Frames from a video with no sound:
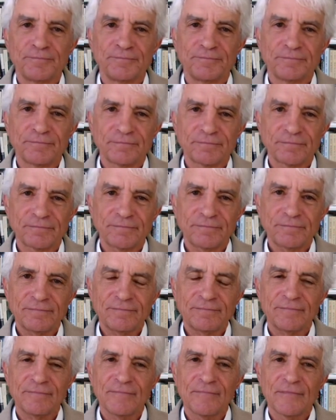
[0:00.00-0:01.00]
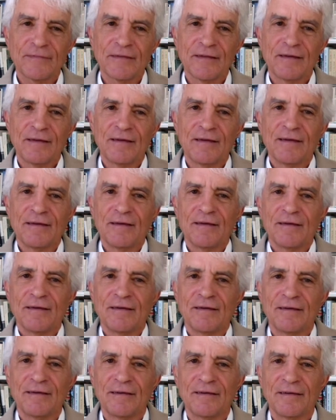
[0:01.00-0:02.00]

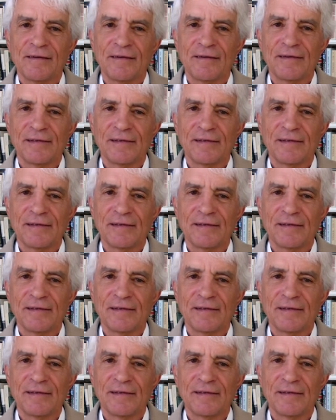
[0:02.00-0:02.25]
Nobody speaks.